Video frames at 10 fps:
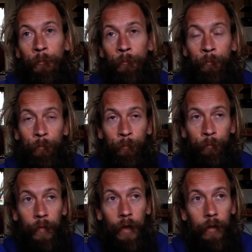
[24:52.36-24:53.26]
and
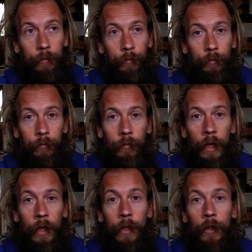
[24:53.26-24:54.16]

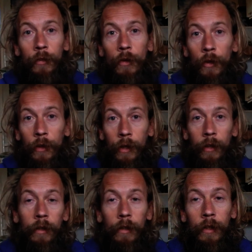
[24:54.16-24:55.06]
then you've got
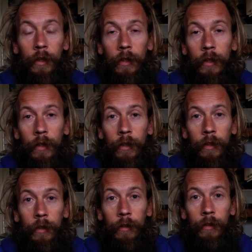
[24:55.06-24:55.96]
the
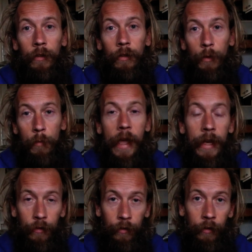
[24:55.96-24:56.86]
the
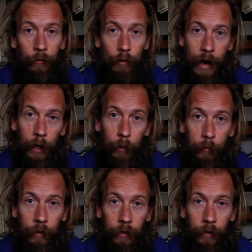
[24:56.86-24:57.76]
main realm,
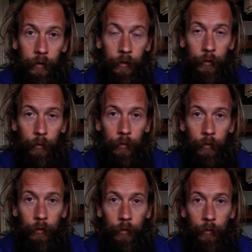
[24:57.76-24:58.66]

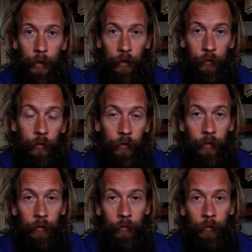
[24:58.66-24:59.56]
where the
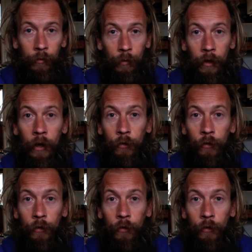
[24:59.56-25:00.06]
where our